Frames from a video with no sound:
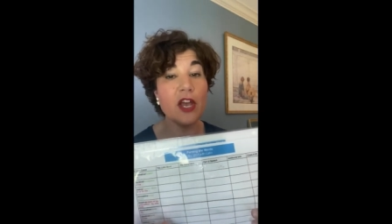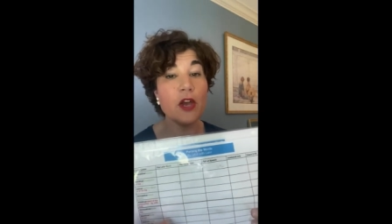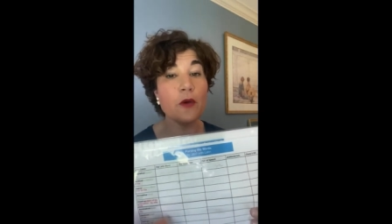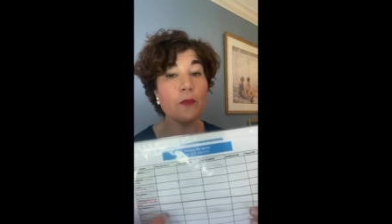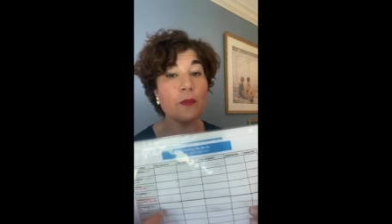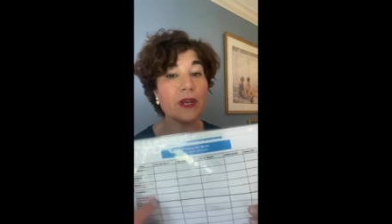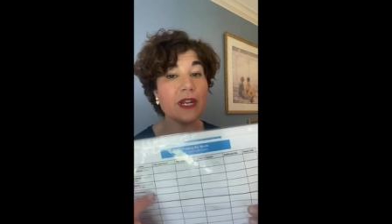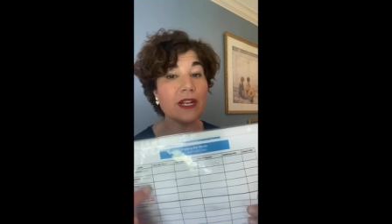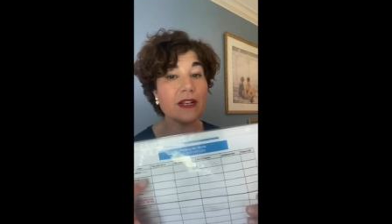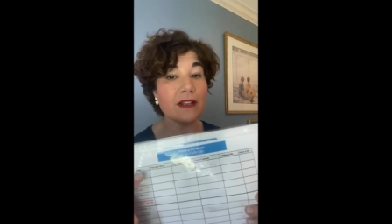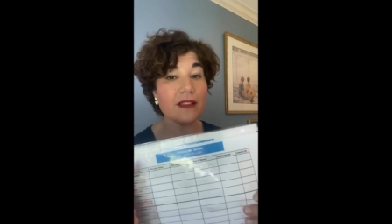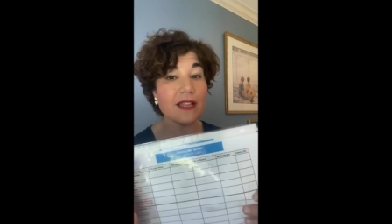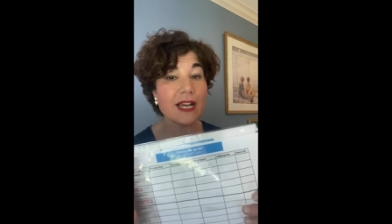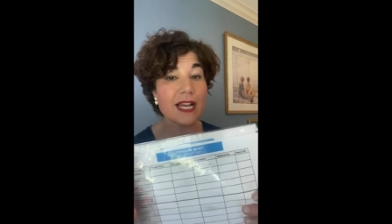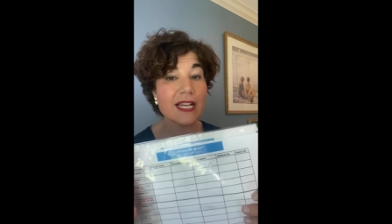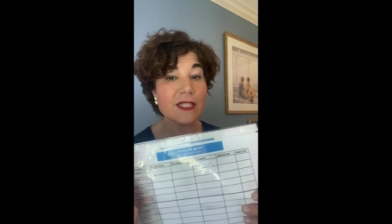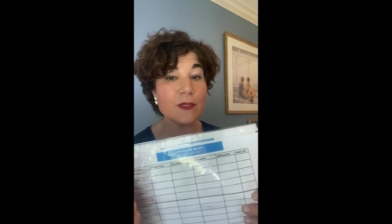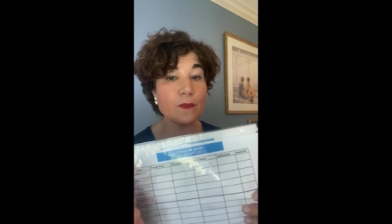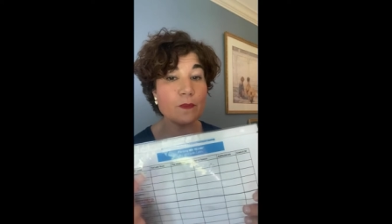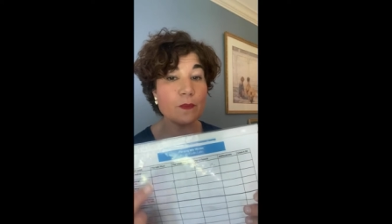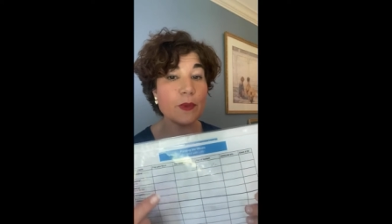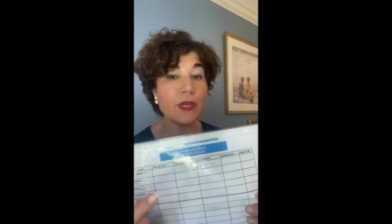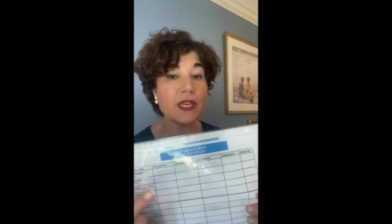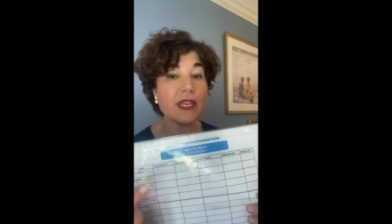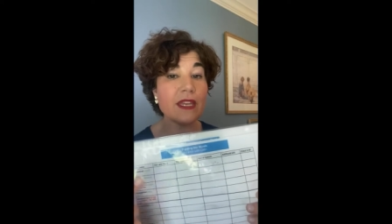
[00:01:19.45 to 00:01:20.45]
but in class
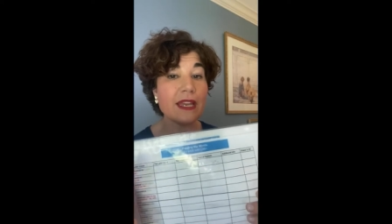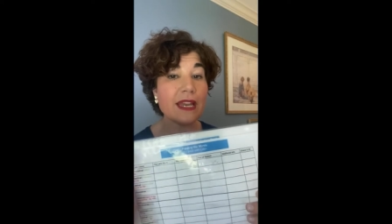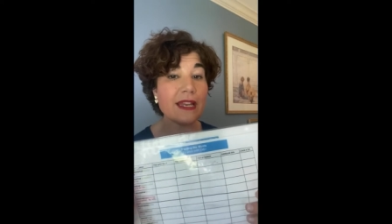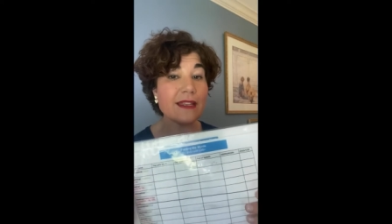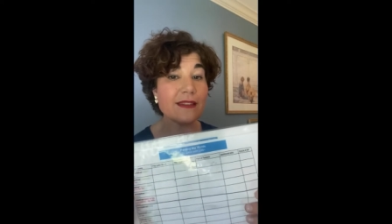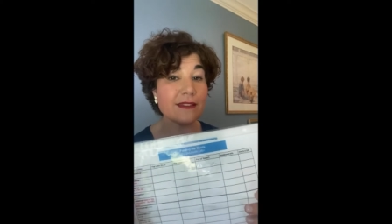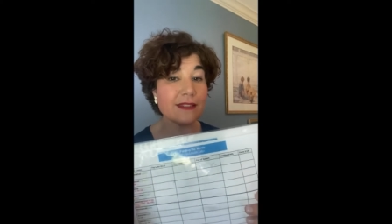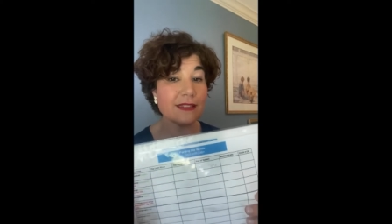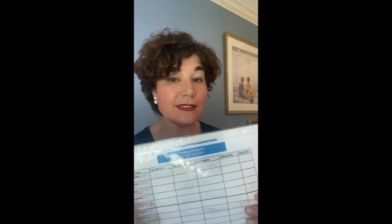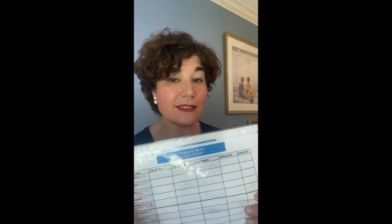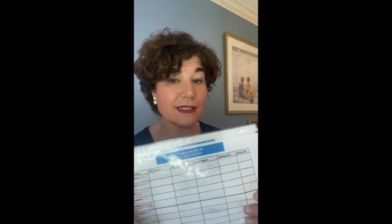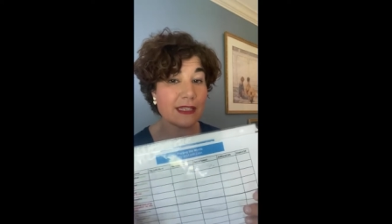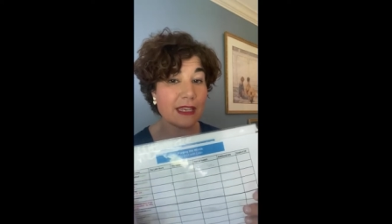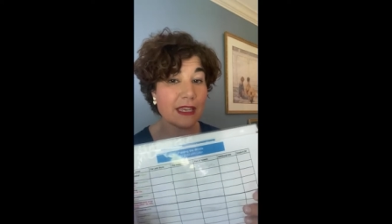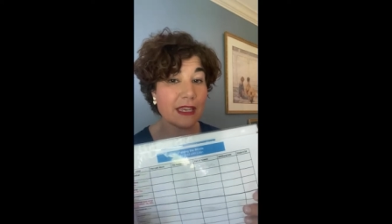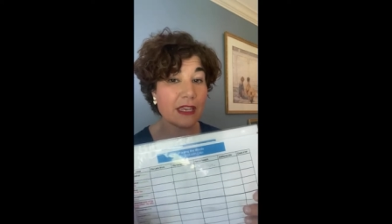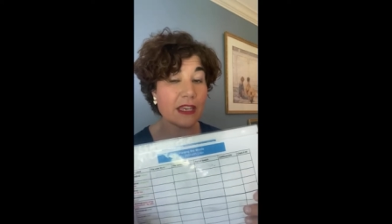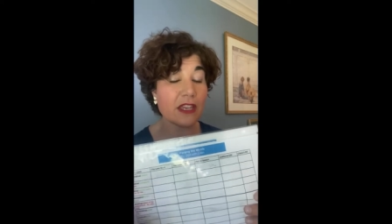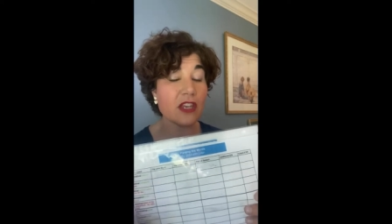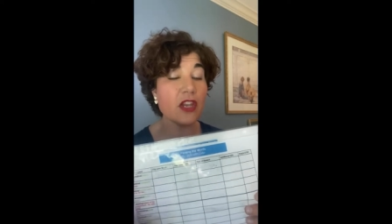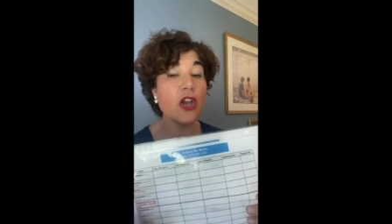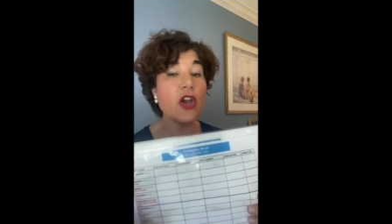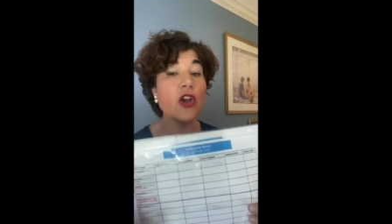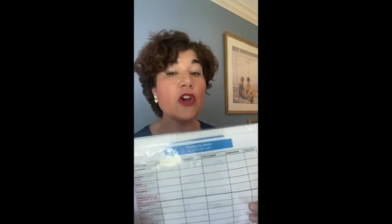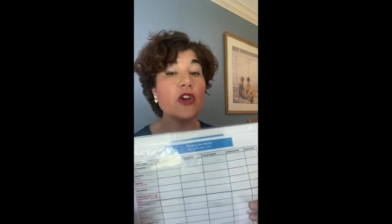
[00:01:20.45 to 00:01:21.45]
B and
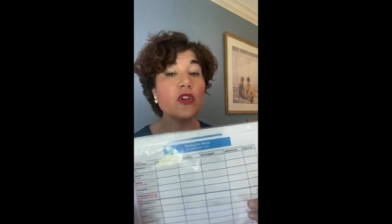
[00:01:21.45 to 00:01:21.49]
C,